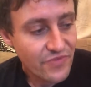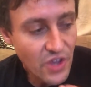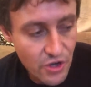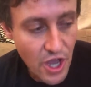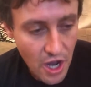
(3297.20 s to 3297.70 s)

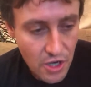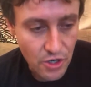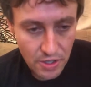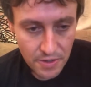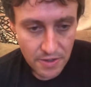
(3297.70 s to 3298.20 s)
They're
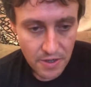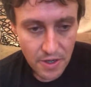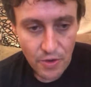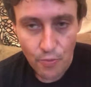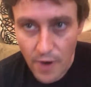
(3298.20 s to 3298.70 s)
younger,
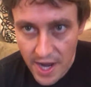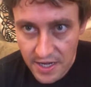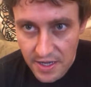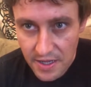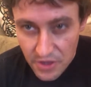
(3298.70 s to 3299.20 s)

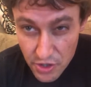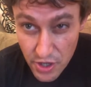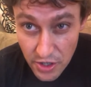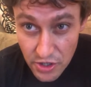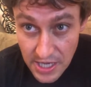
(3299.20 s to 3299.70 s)
right? They're
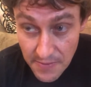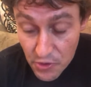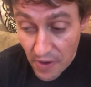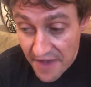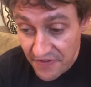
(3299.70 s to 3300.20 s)
younger
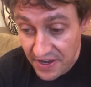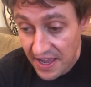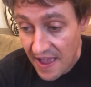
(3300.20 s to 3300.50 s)
demographic.